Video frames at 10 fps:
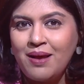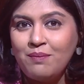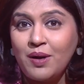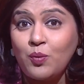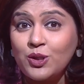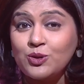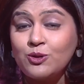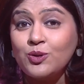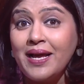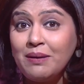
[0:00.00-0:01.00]
But what is
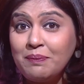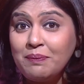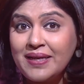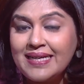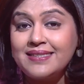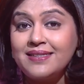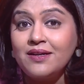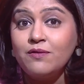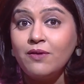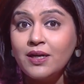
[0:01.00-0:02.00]
also helping is the
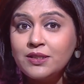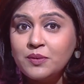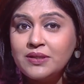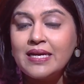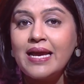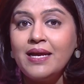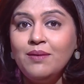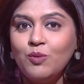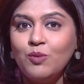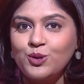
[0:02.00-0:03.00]
advancement
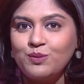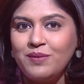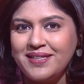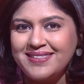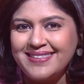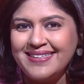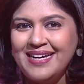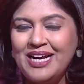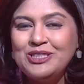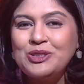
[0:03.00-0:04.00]
in modern medicine.
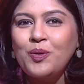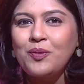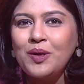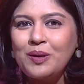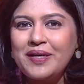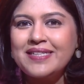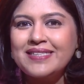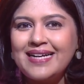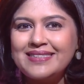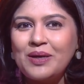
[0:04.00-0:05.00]
So we will be
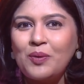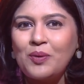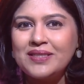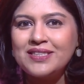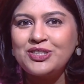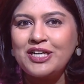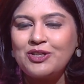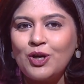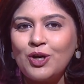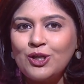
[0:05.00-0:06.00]
discussing one such
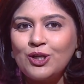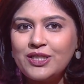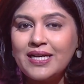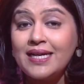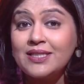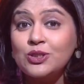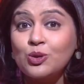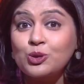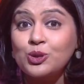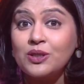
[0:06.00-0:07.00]
technology and its
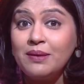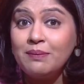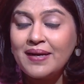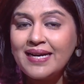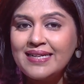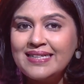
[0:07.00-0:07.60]
social impact.